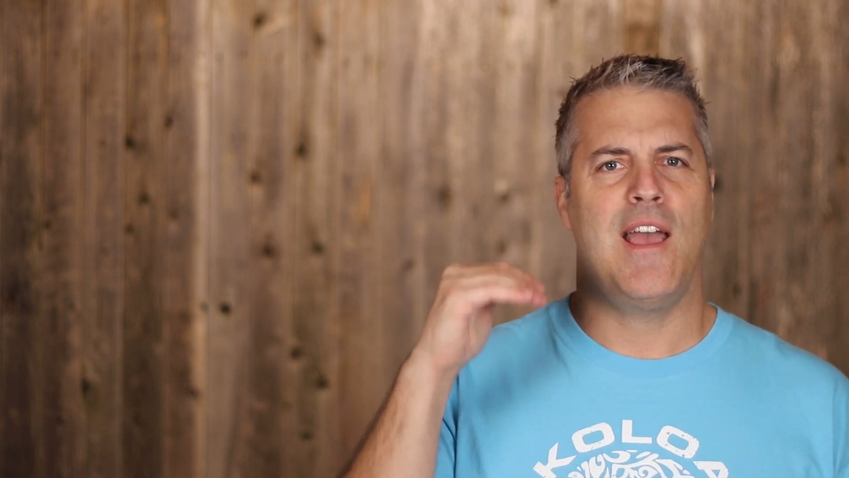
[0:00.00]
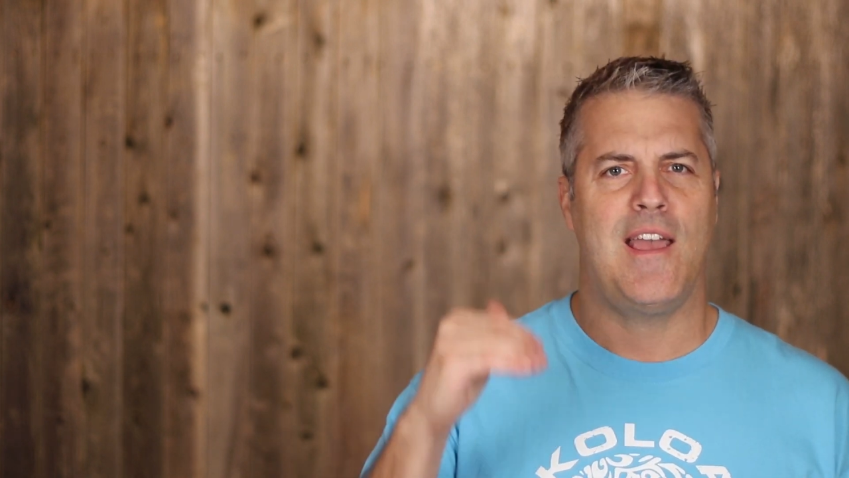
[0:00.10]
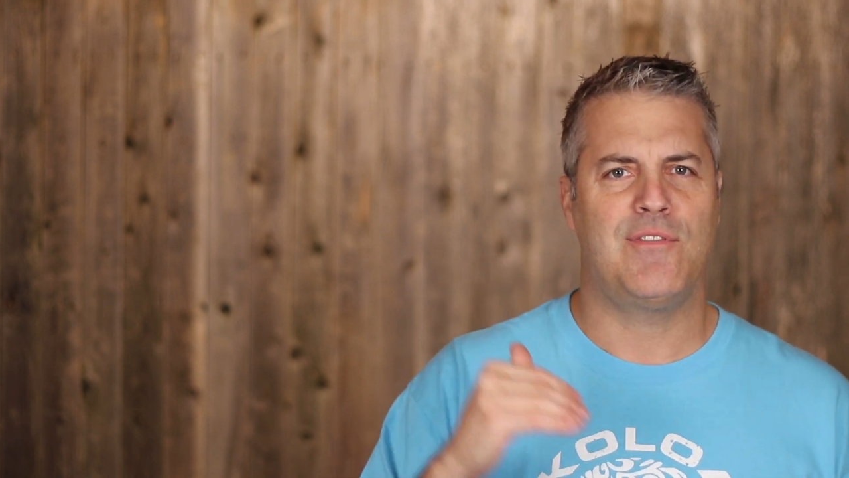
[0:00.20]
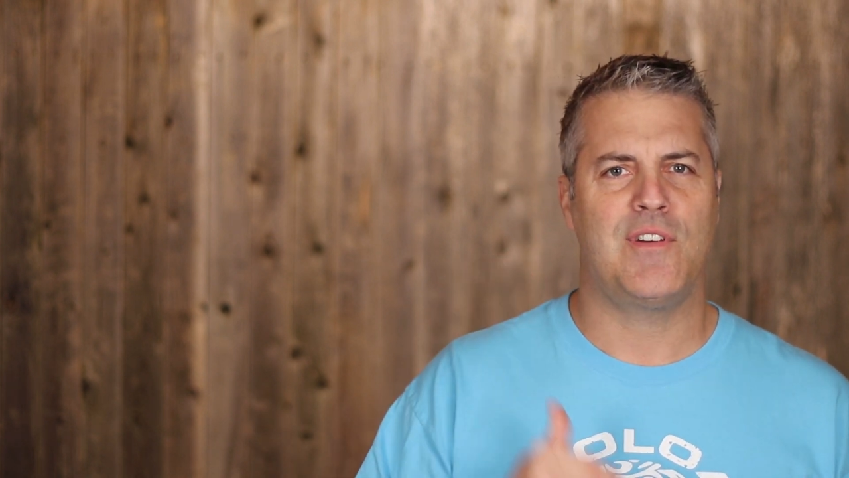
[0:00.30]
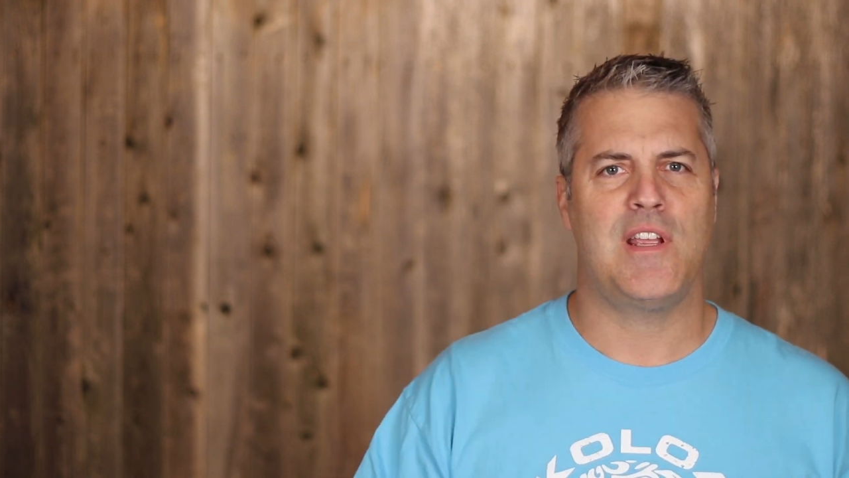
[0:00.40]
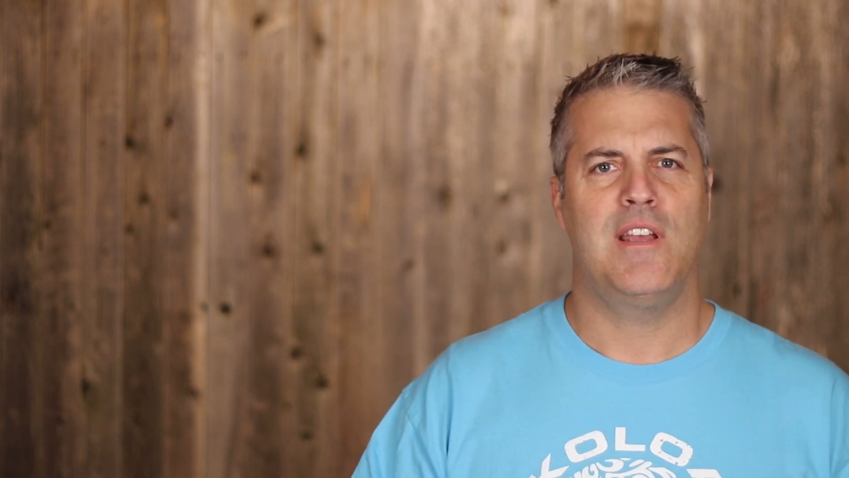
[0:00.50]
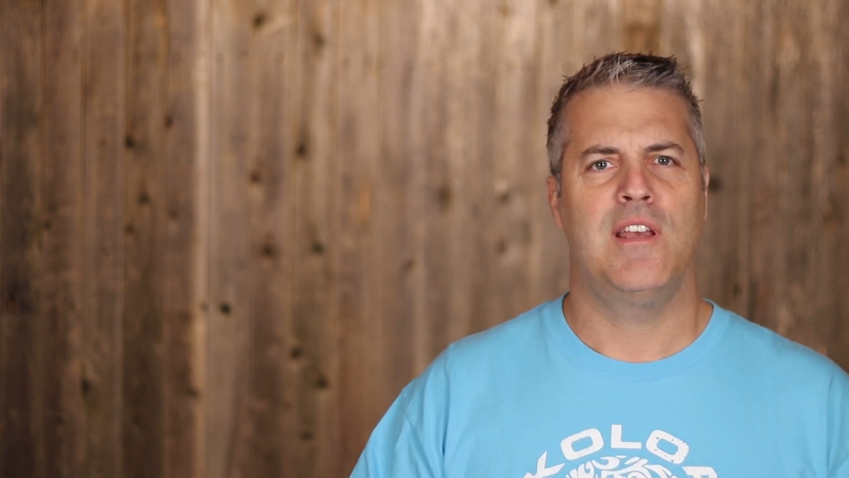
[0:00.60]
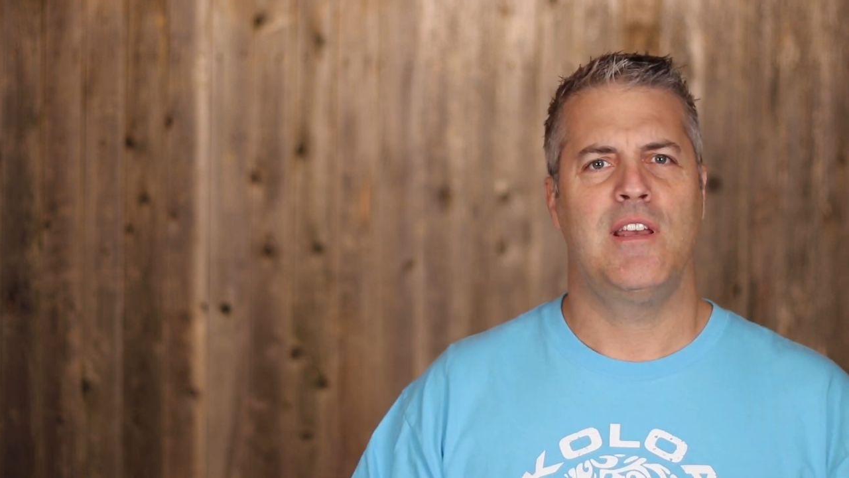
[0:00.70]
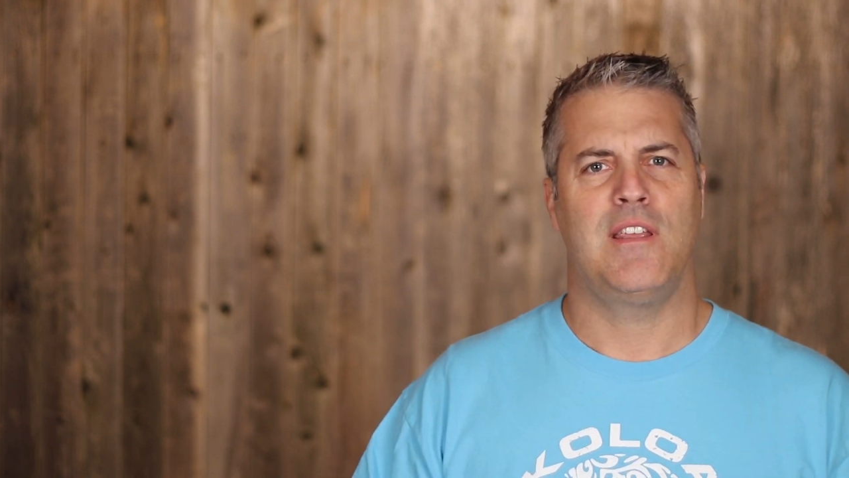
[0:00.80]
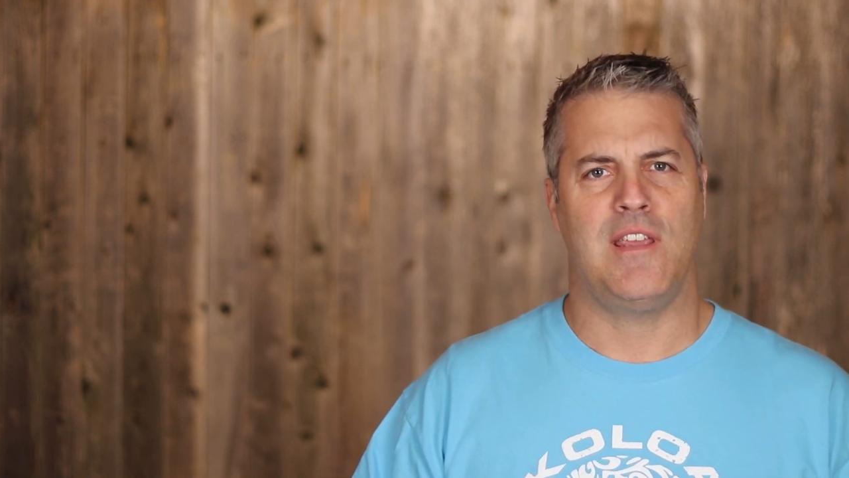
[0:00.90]
every
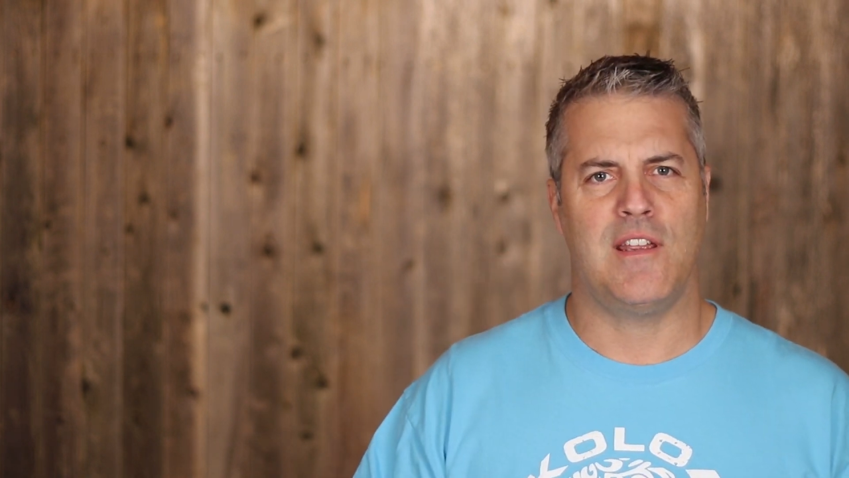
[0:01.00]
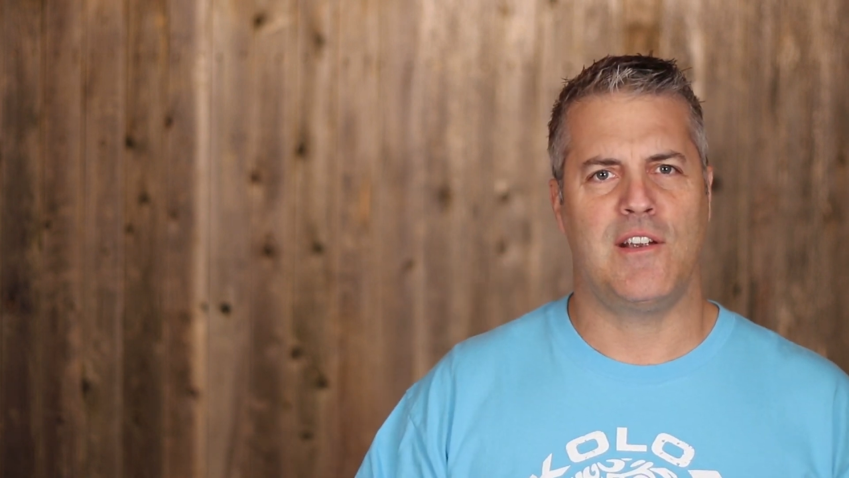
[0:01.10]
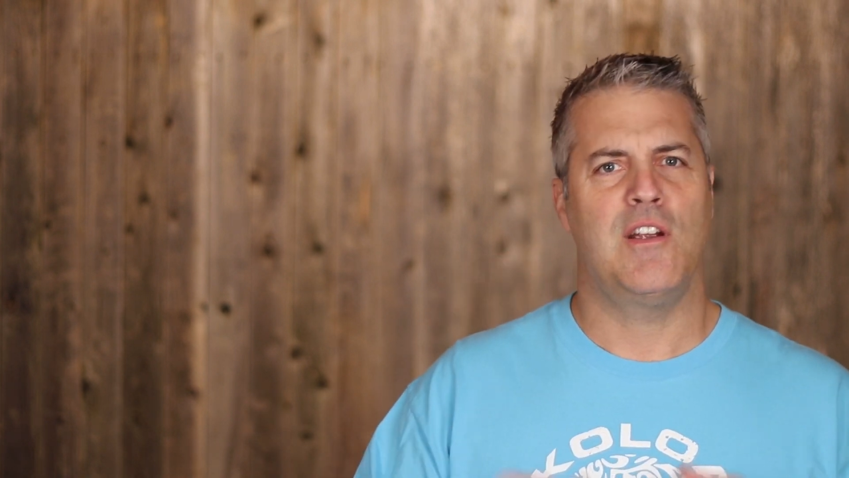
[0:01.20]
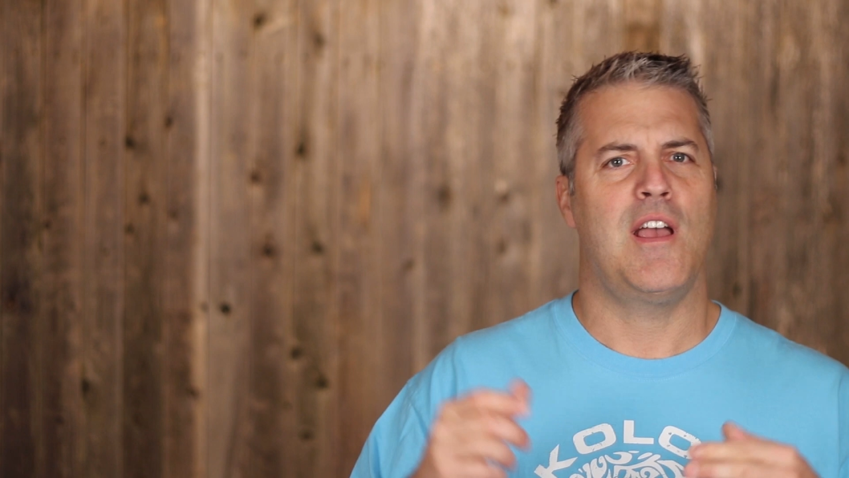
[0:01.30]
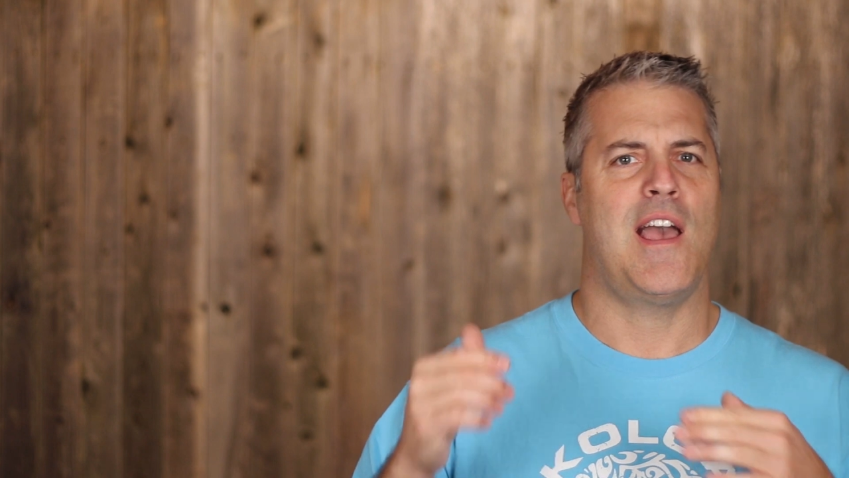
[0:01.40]
year